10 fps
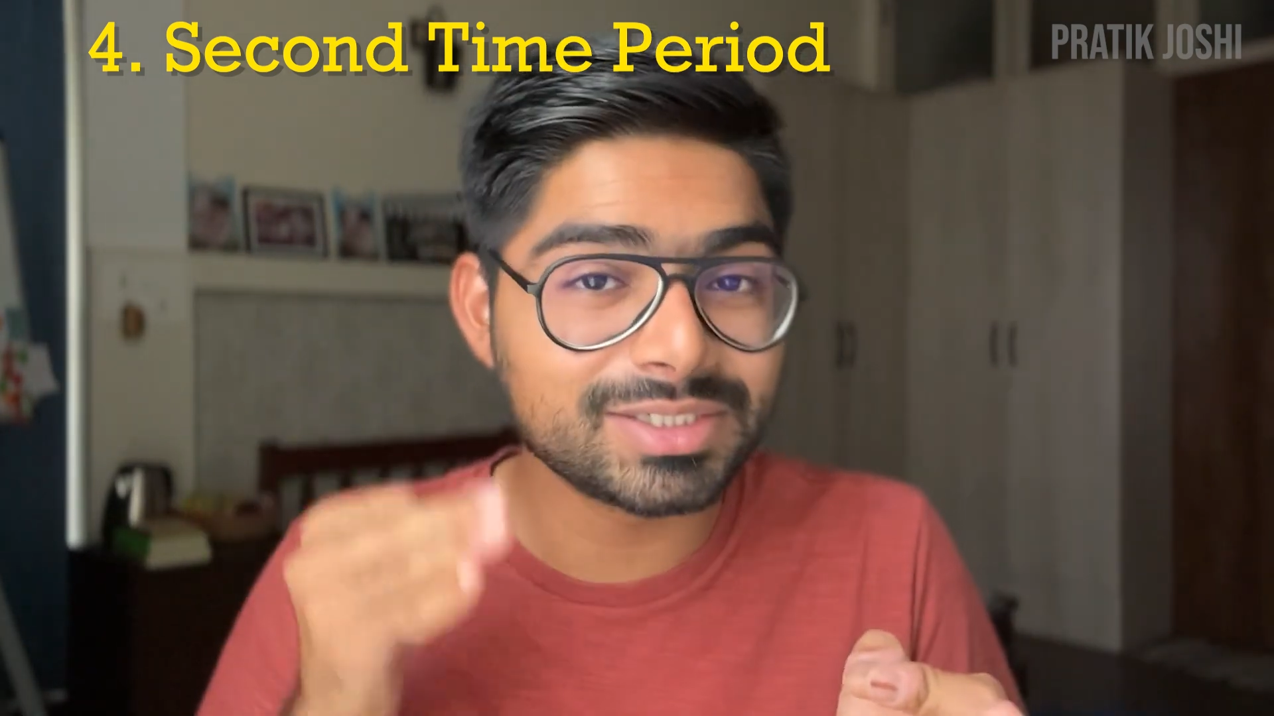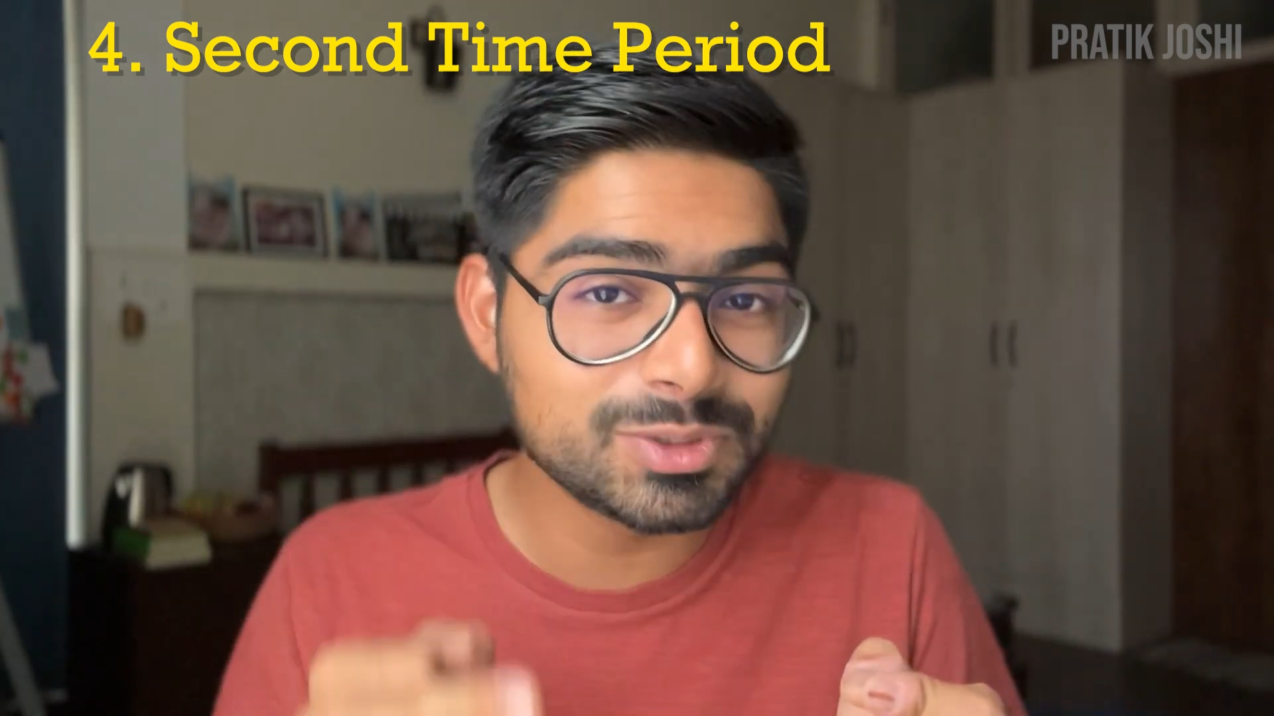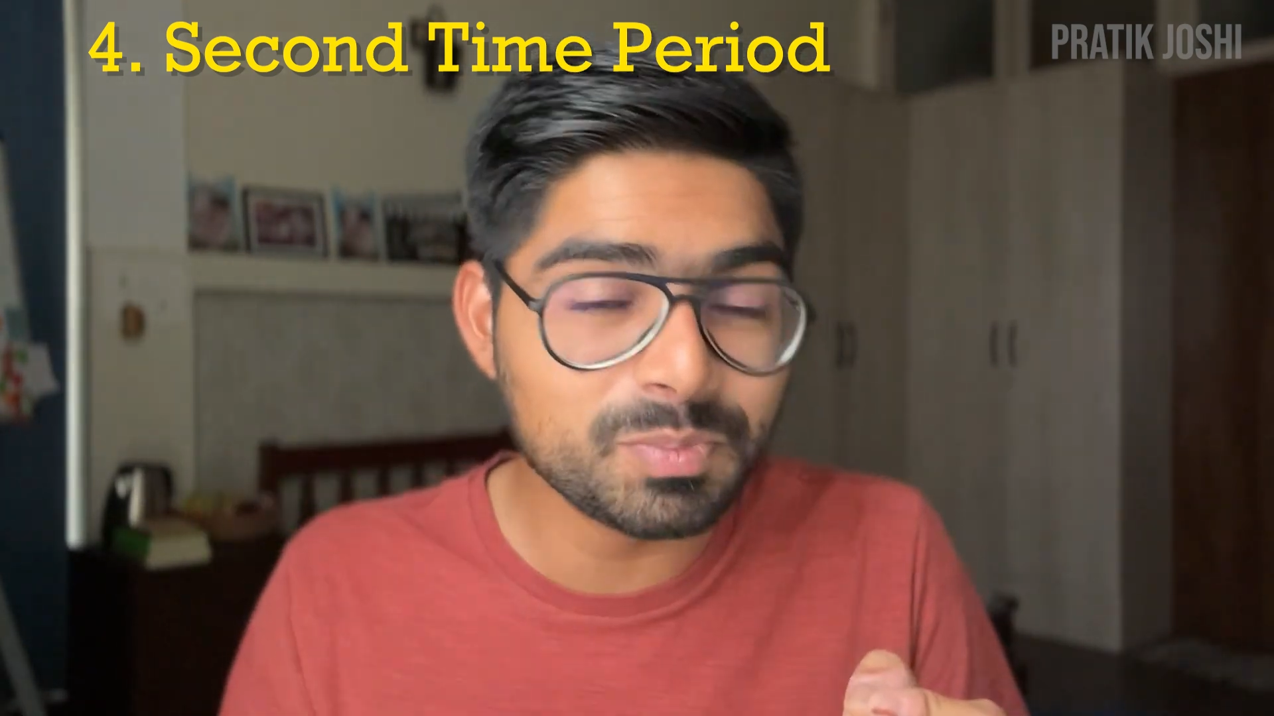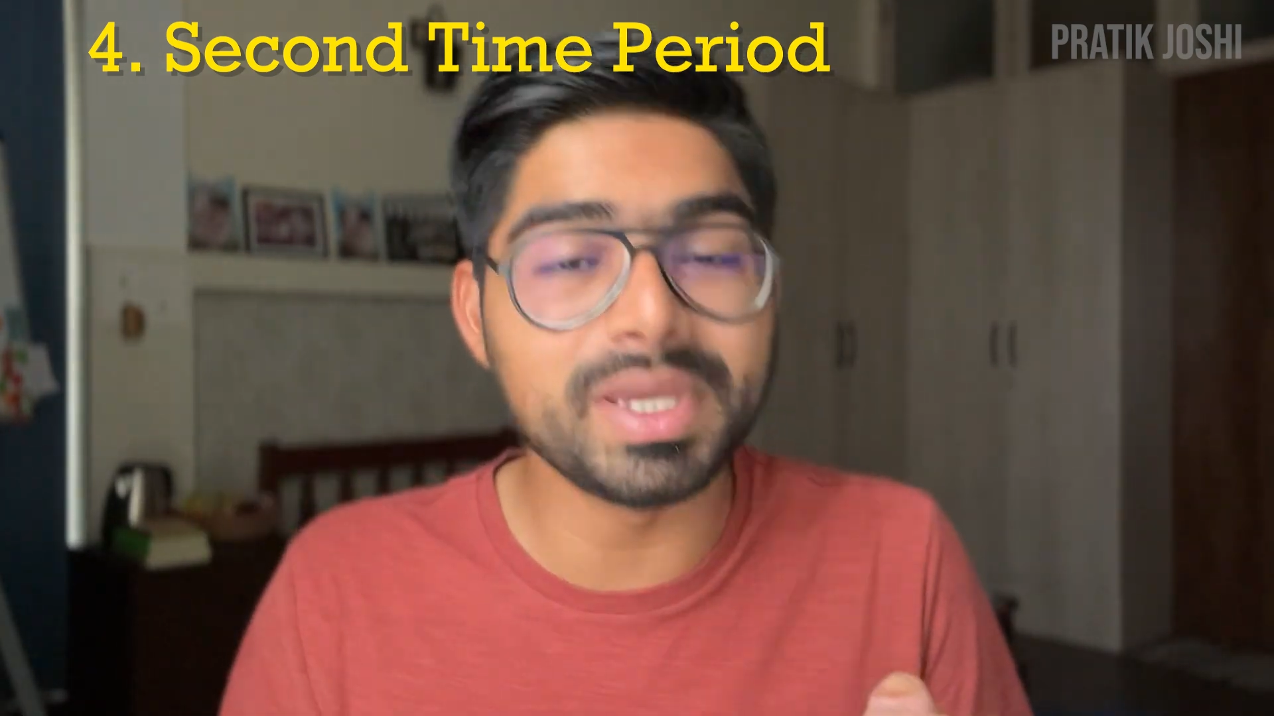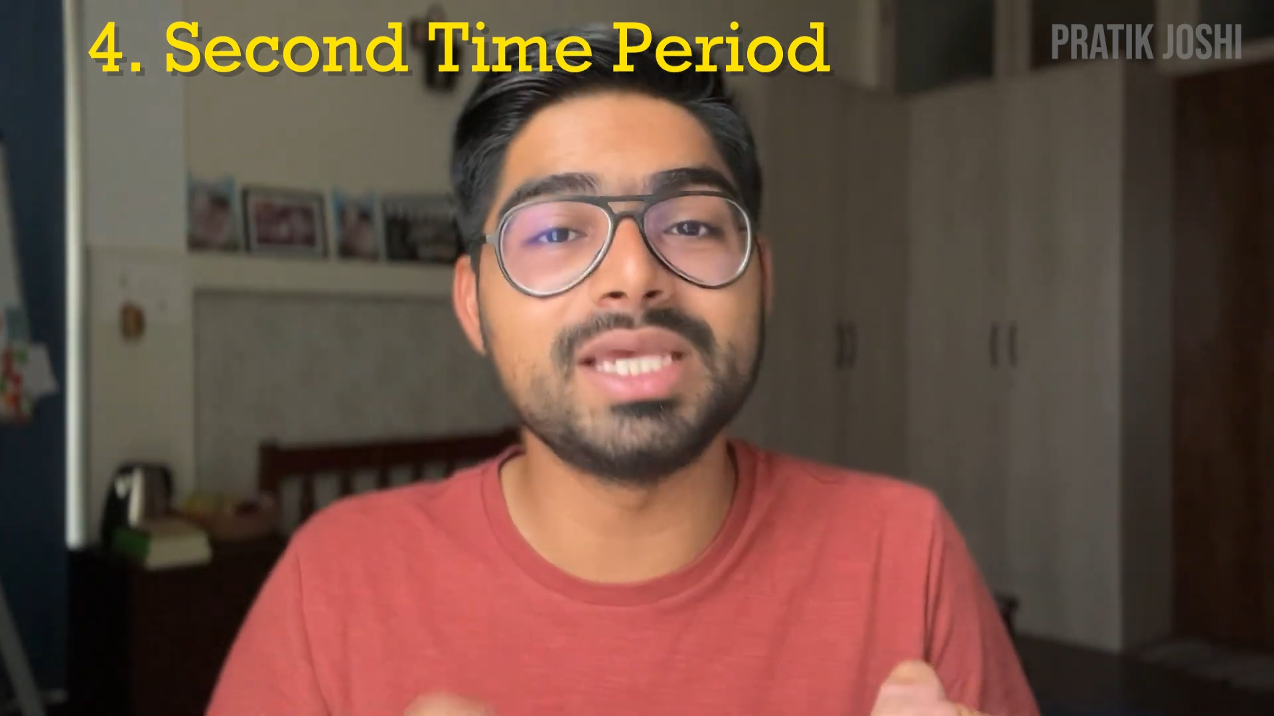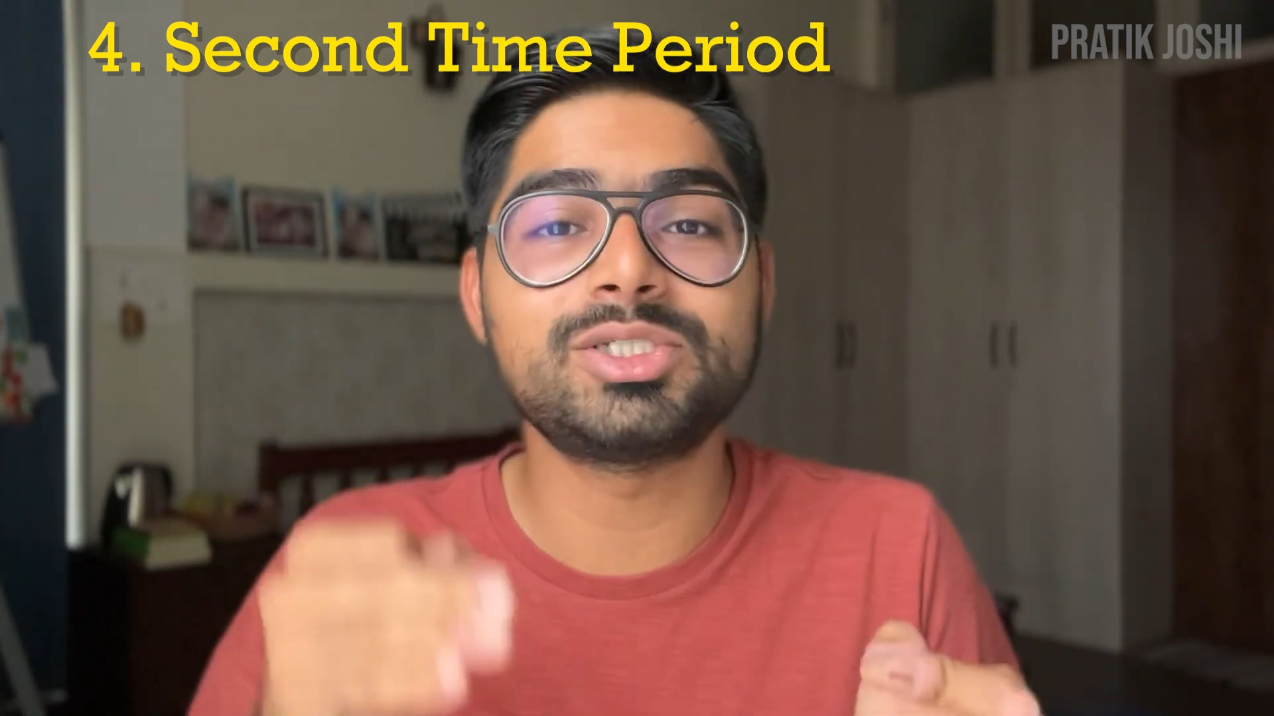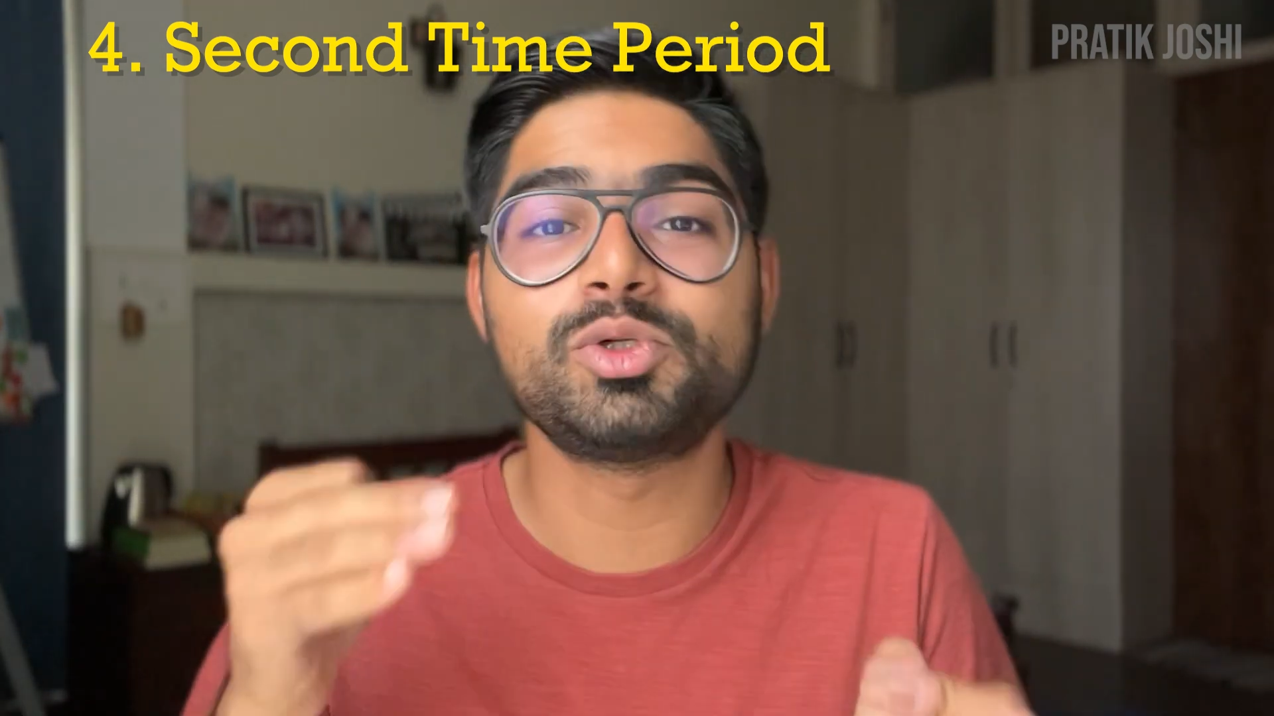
space